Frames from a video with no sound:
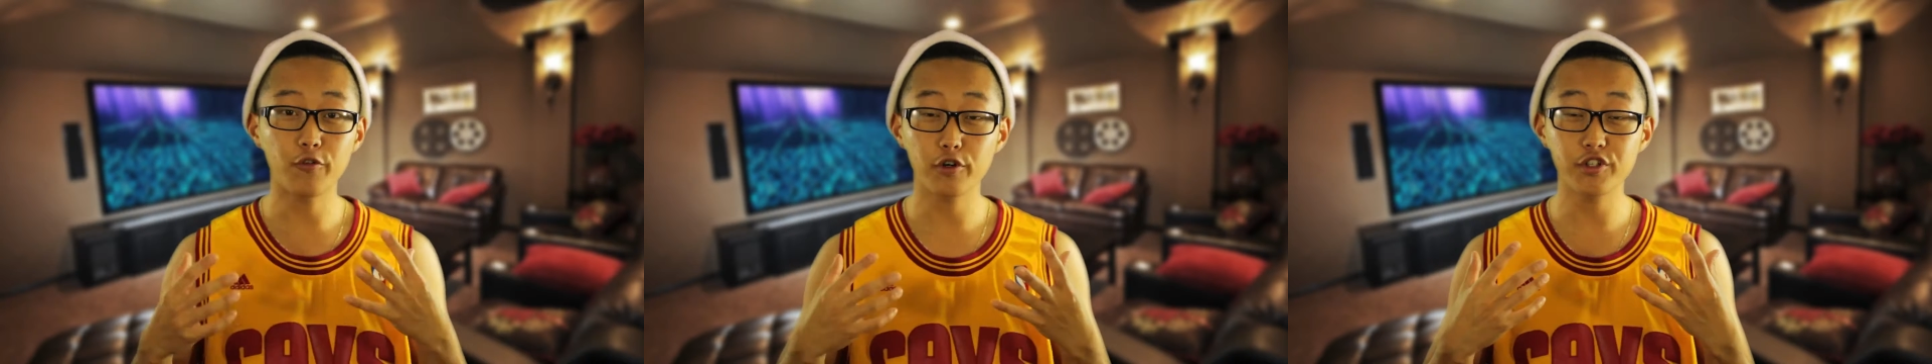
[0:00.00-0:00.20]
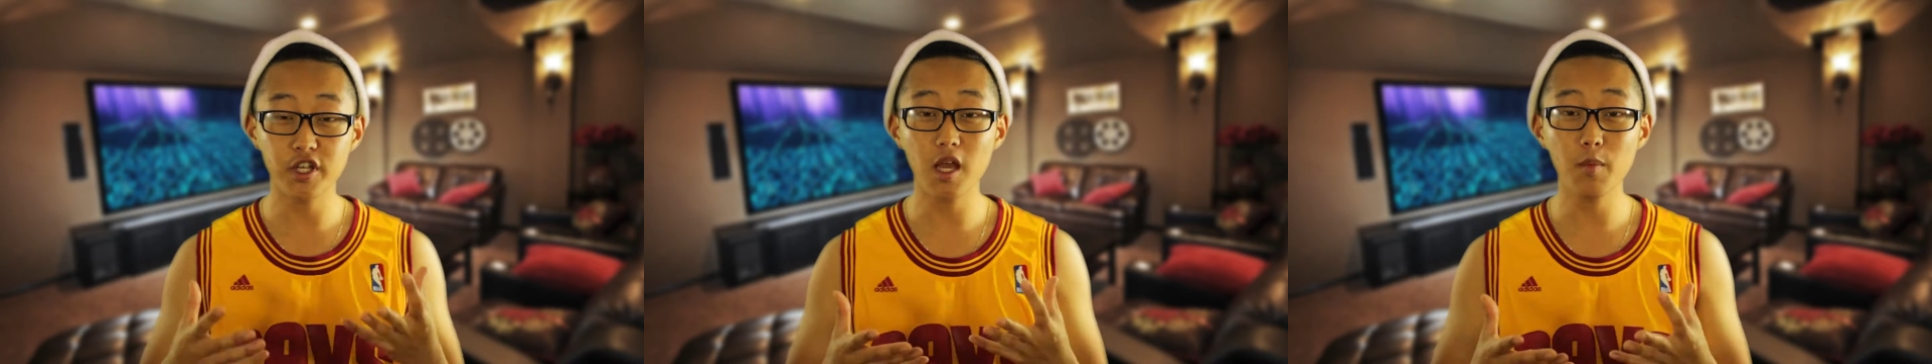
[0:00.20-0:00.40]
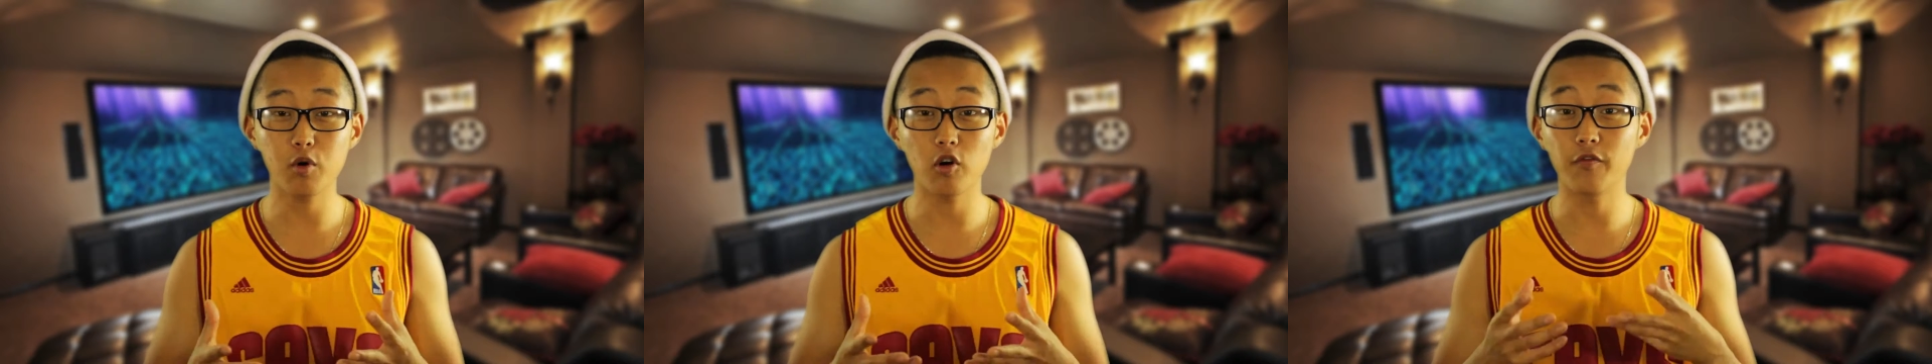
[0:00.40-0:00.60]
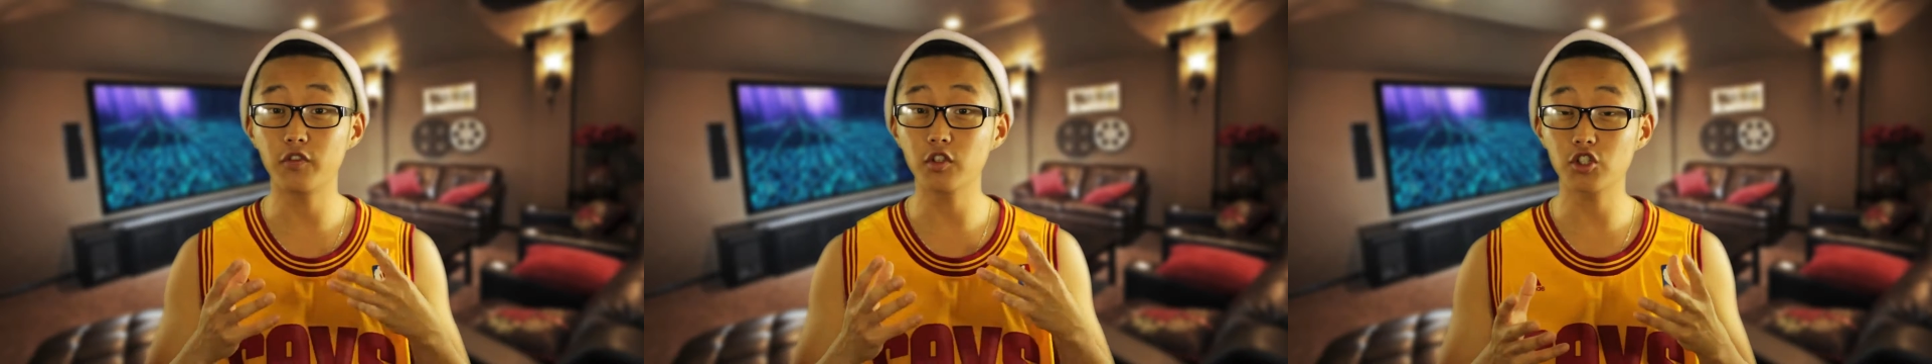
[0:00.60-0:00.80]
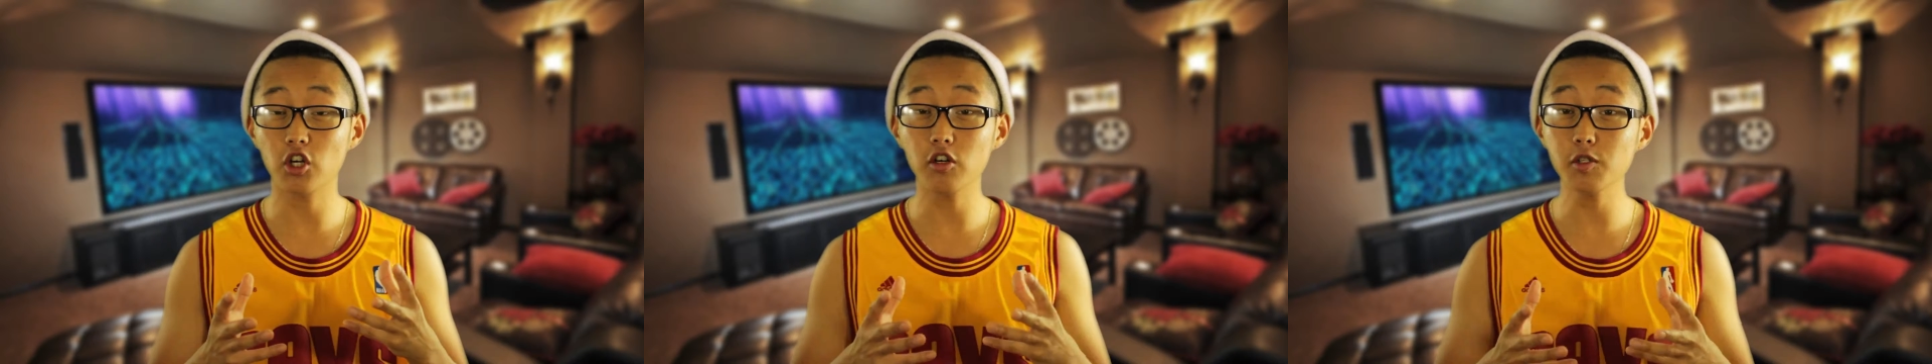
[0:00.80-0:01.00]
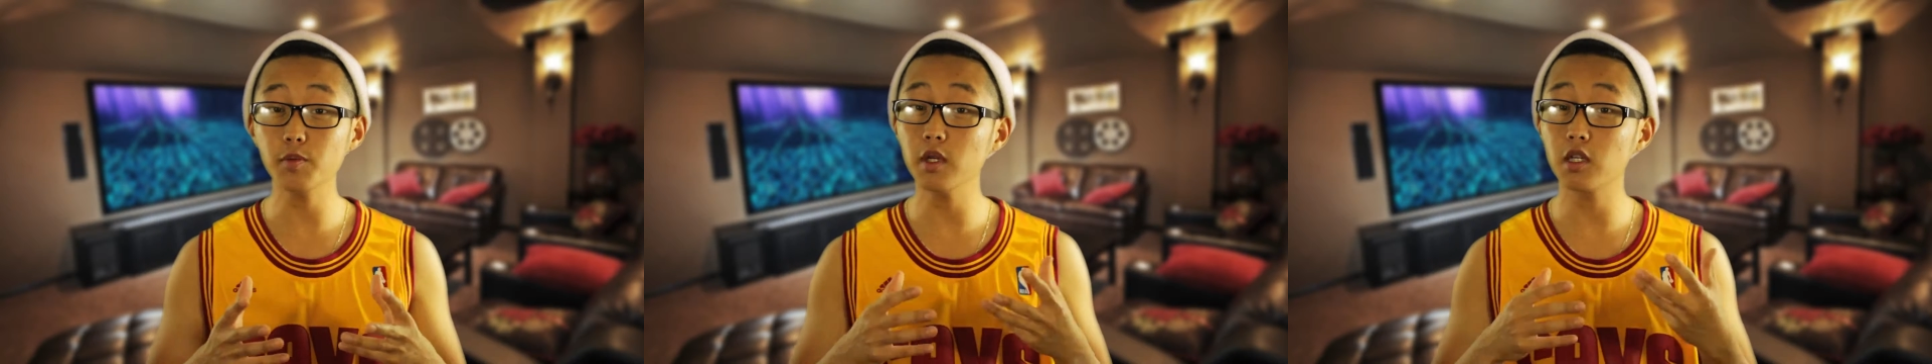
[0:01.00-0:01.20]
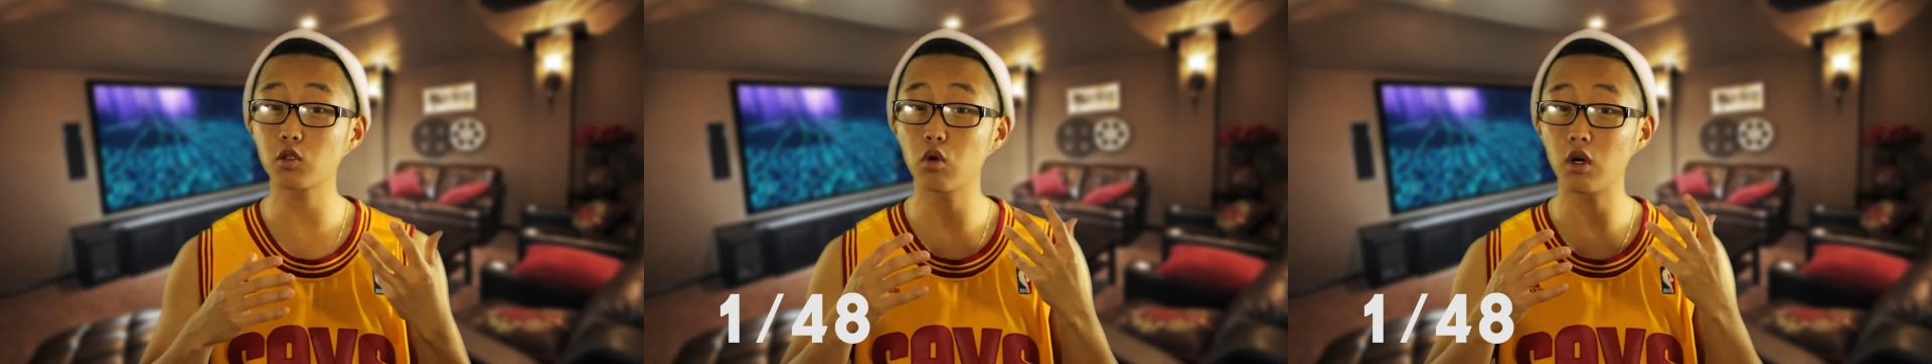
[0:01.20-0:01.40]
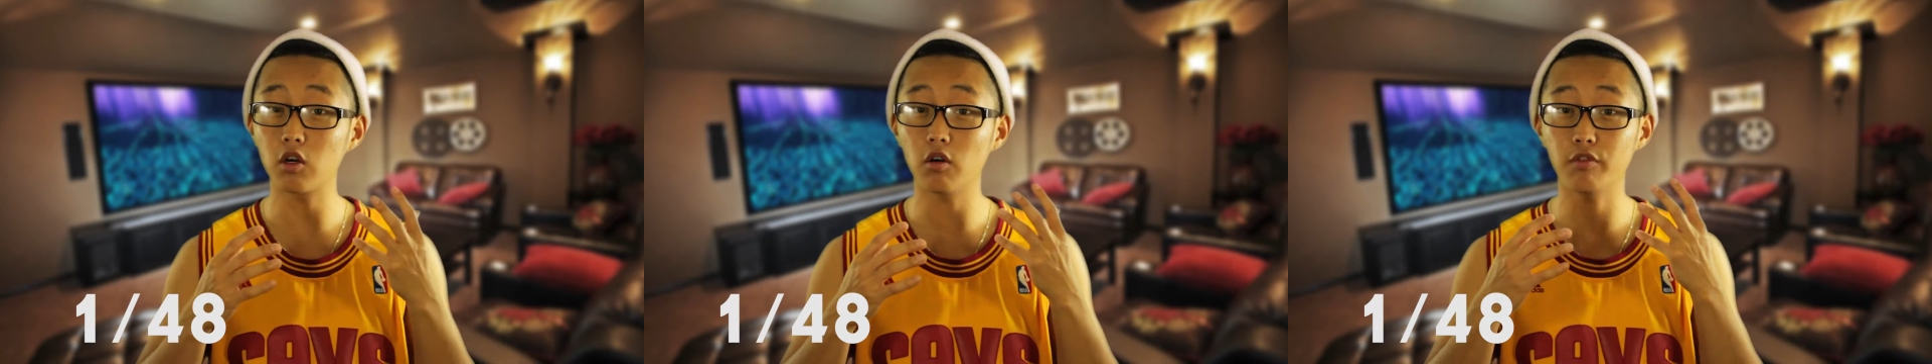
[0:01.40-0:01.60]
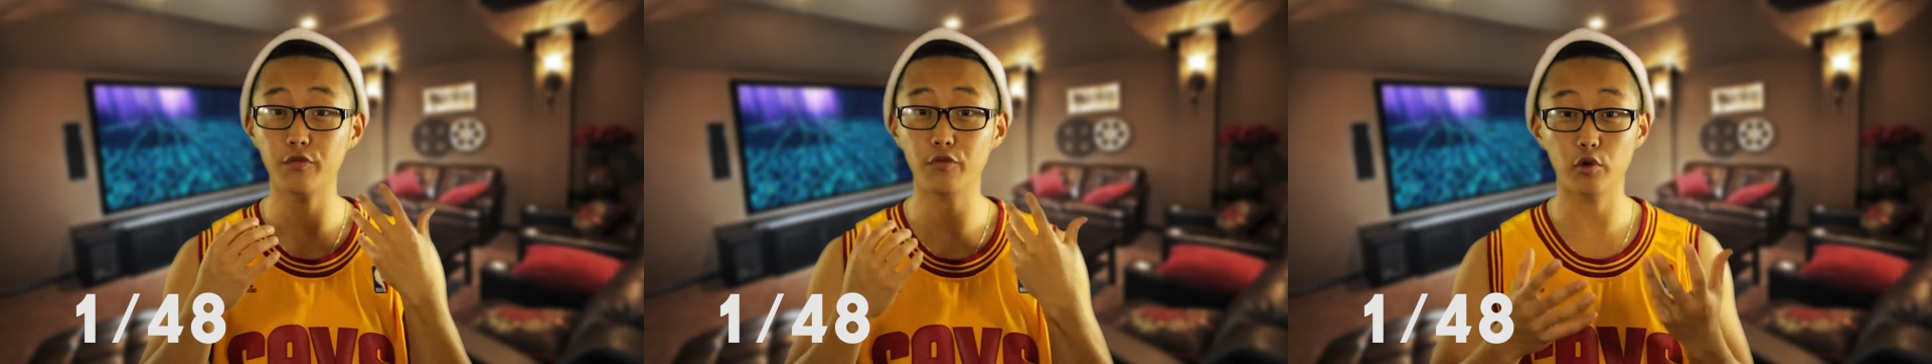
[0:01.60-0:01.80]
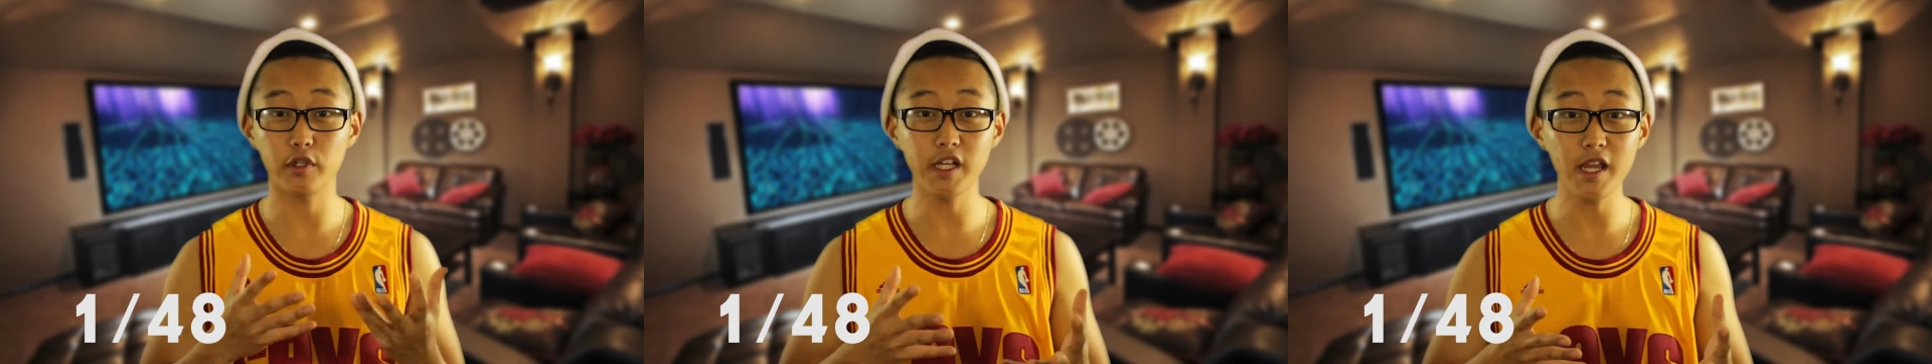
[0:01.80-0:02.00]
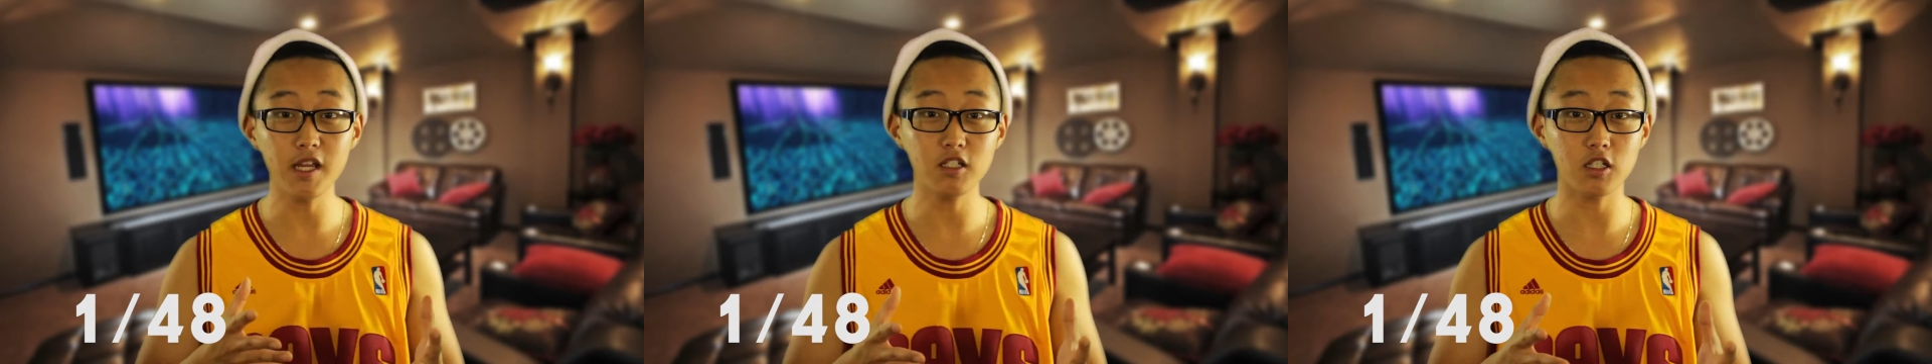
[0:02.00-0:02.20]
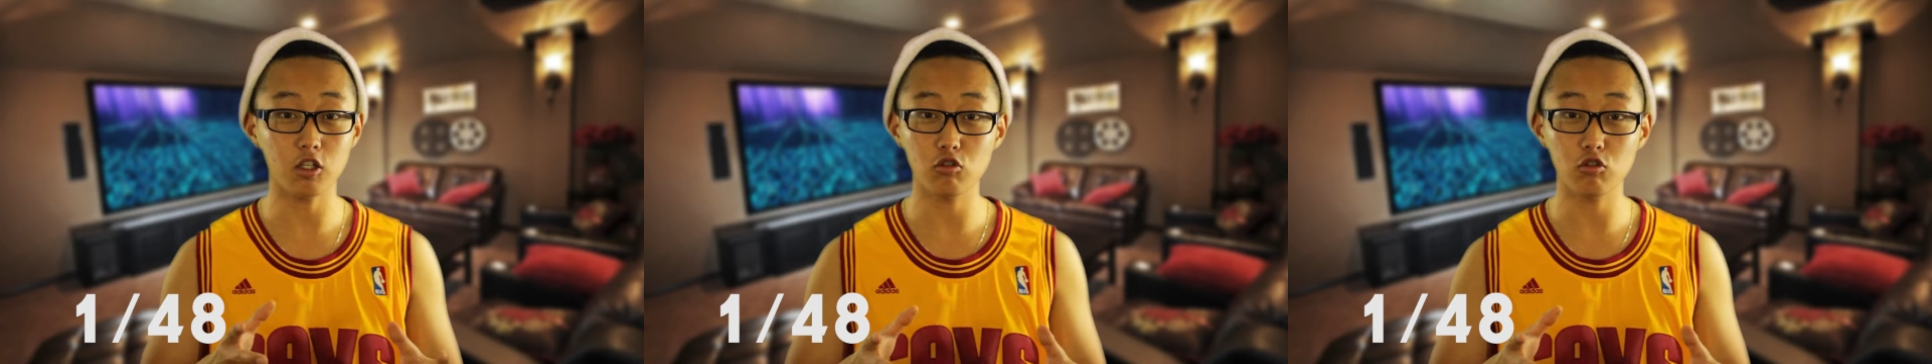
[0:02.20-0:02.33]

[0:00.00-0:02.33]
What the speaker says: For example, if your shutter speed is 1/48